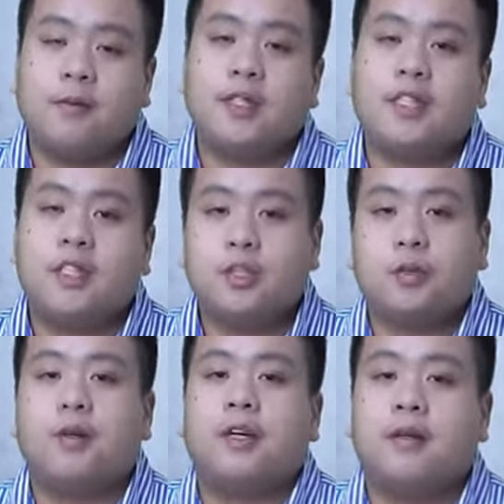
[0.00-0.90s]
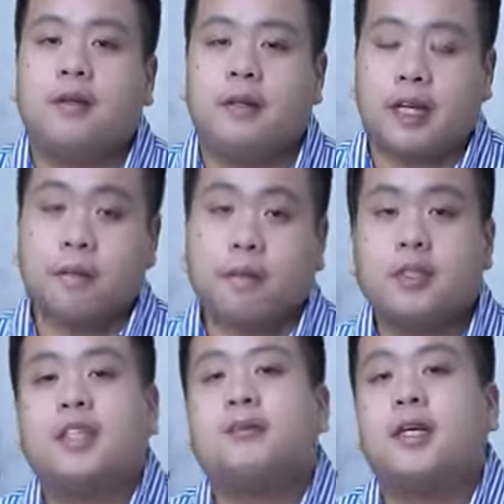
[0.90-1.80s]
really enjoy like
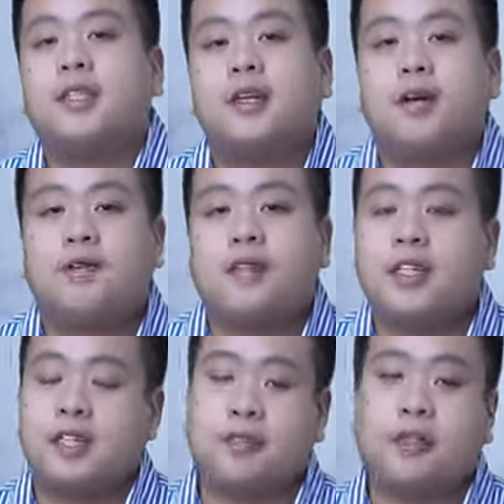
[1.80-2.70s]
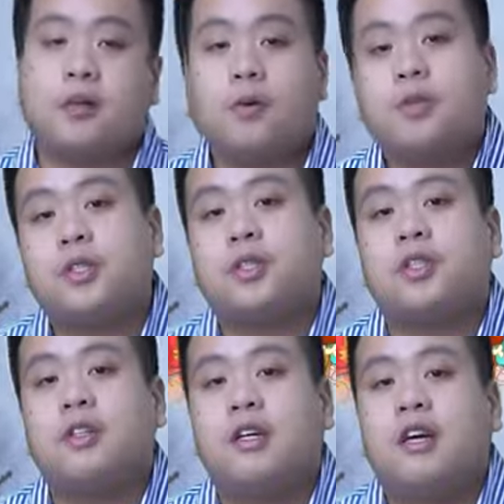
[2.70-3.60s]
immersing myself in a different
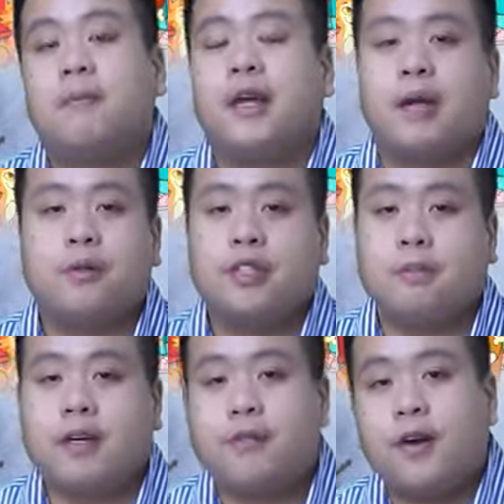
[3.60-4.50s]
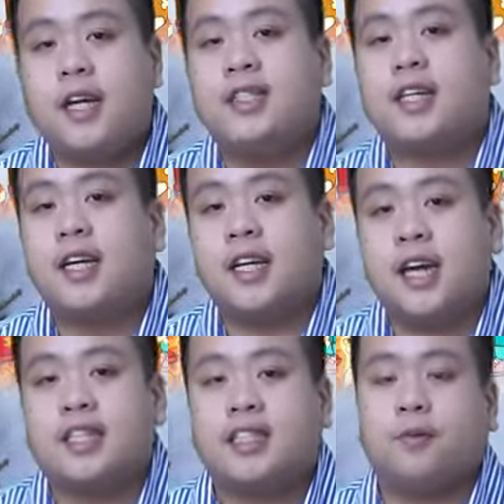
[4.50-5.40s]
culture, being able to make friends and
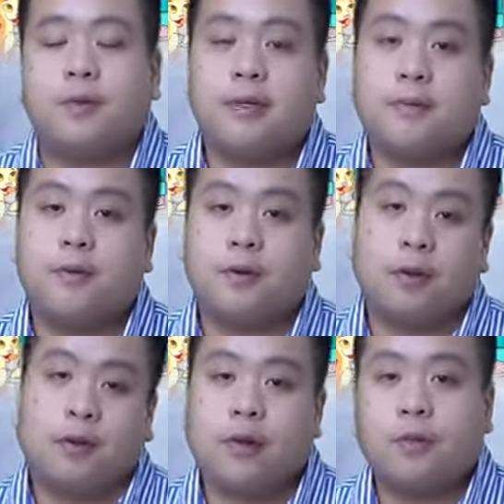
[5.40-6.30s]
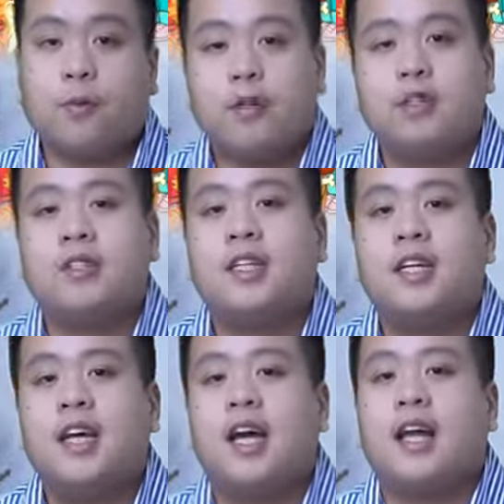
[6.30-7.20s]
connect with people all around the world,
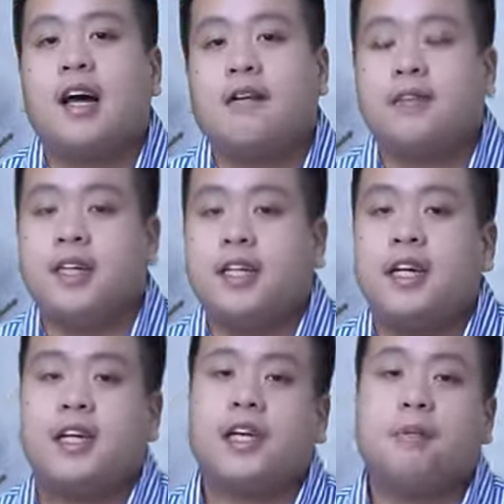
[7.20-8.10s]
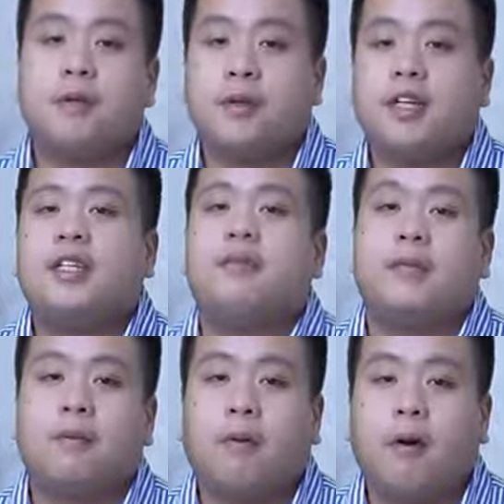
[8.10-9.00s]
and have a community to
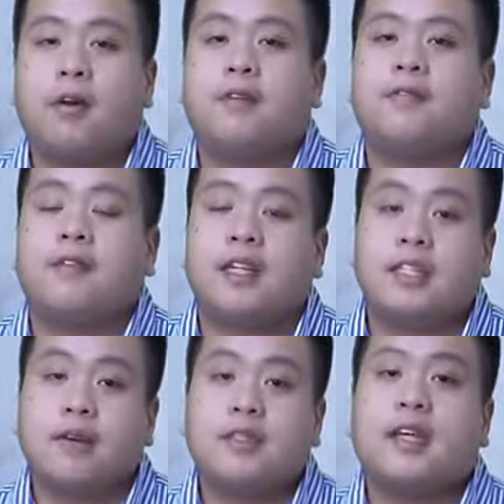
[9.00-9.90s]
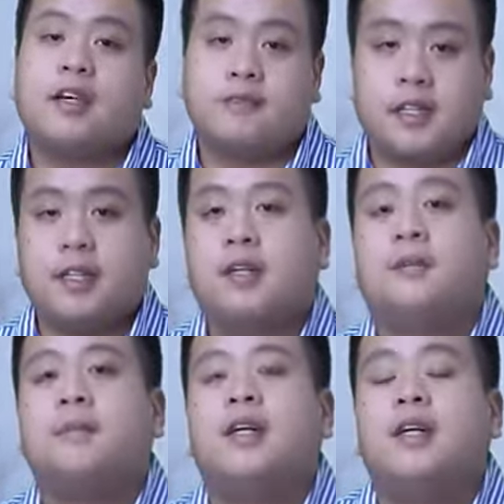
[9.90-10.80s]
be a part of that is outside of
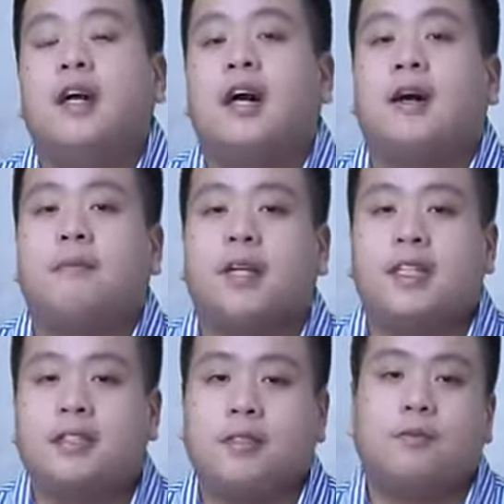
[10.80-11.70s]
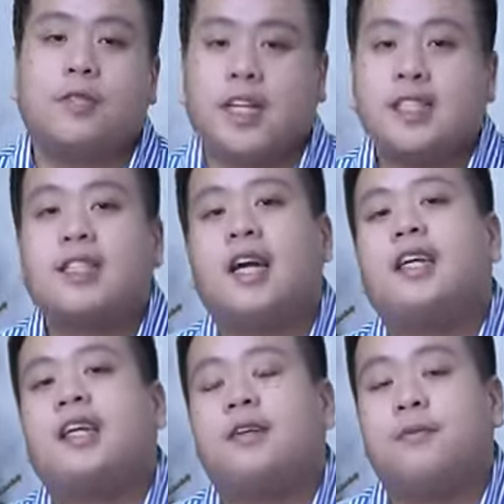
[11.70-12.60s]
Vietnam. And it's really
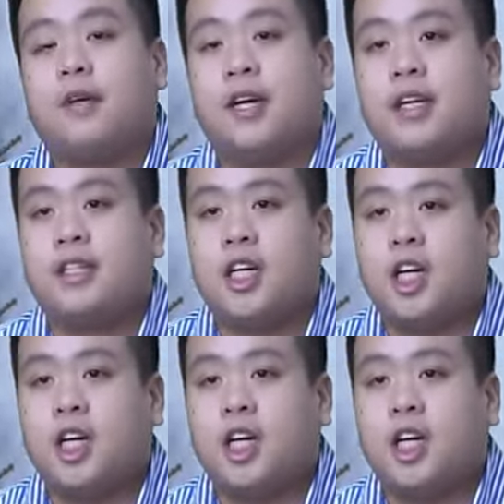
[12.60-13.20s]
exciting and